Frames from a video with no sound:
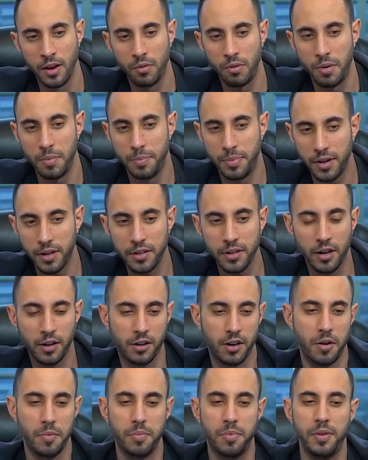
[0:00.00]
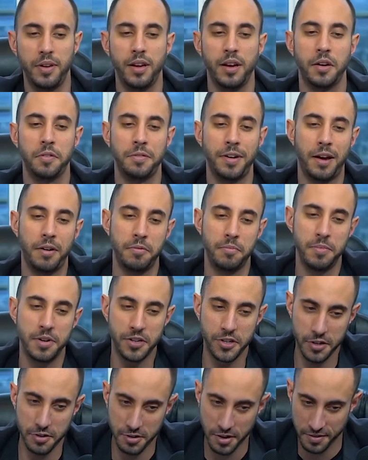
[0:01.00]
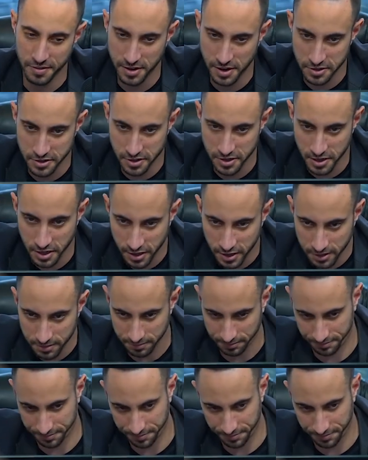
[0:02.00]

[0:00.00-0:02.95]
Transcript: We build our company around mission-driven engineering.